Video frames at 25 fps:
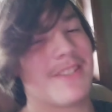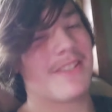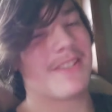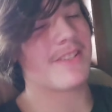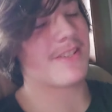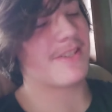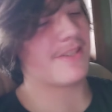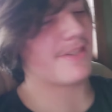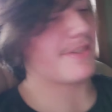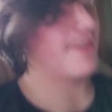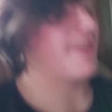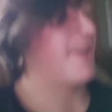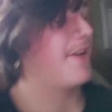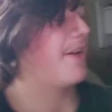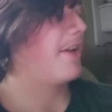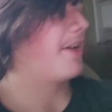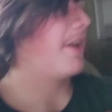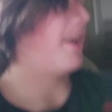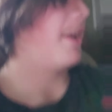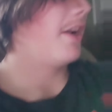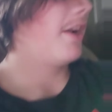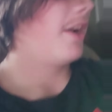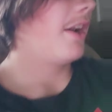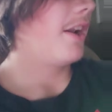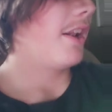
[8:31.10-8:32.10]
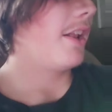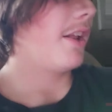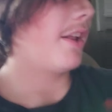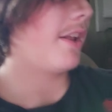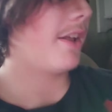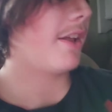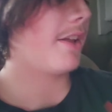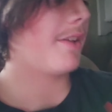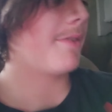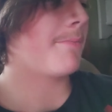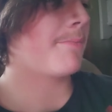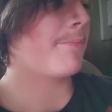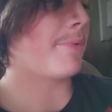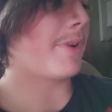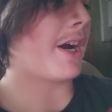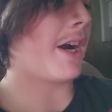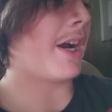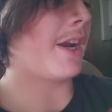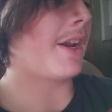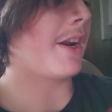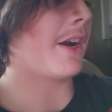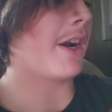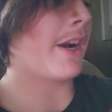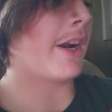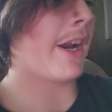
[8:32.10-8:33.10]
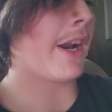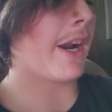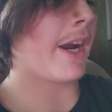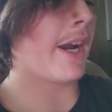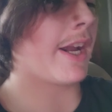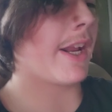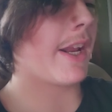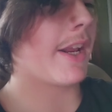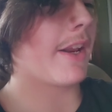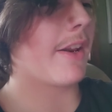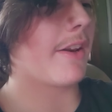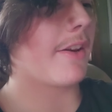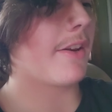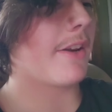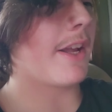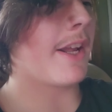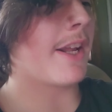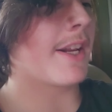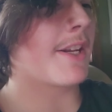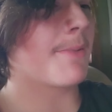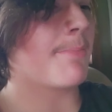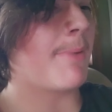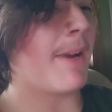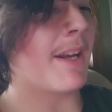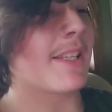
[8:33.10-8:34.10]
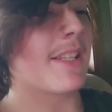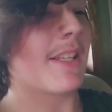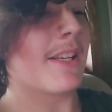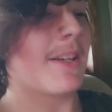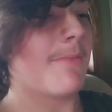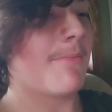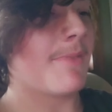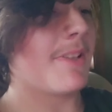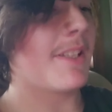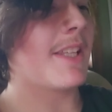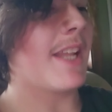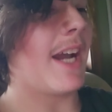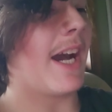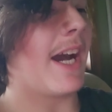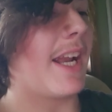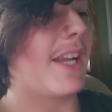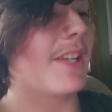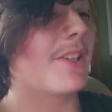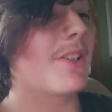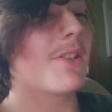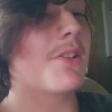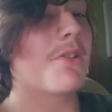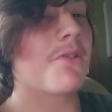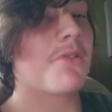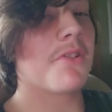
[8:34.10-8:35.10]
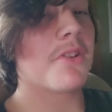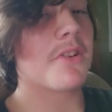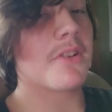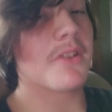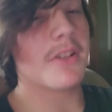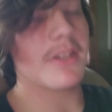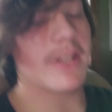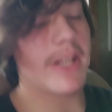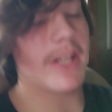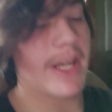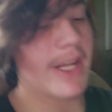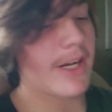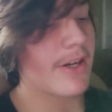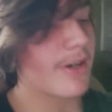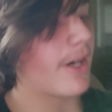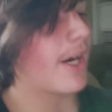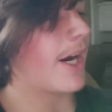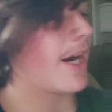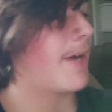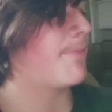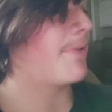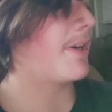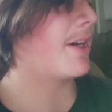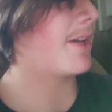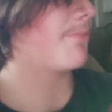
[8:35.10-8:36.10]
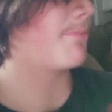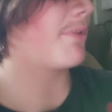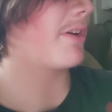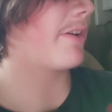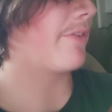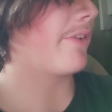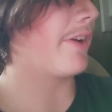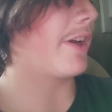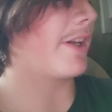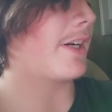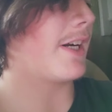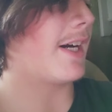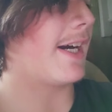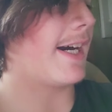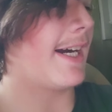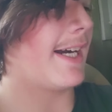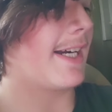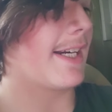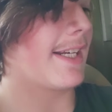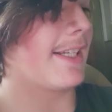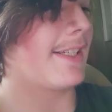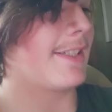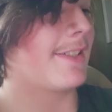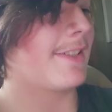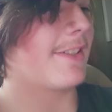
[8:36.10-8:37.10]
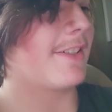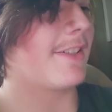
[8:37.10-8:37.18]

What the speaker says: just, I expected him to die sooner or later. I'm not a big fan of Hawk. He's